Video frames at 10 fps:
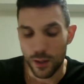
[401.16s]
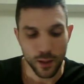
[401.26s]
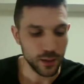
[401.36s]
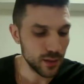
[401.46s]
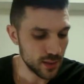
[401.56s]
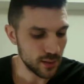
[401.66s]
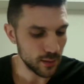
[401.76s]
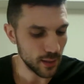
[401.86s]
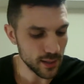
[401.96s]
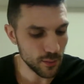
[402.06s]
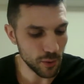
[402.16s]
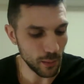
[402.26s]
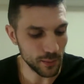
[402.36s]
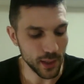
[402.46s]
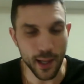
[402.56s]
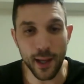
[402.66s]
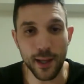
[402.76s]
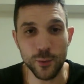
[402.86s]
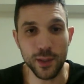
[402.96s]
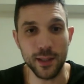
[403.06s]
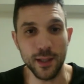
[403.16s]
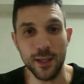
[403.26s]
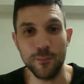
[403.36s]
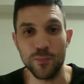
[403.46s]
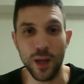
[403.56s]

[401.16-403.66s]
because that's the problem that I had when I came.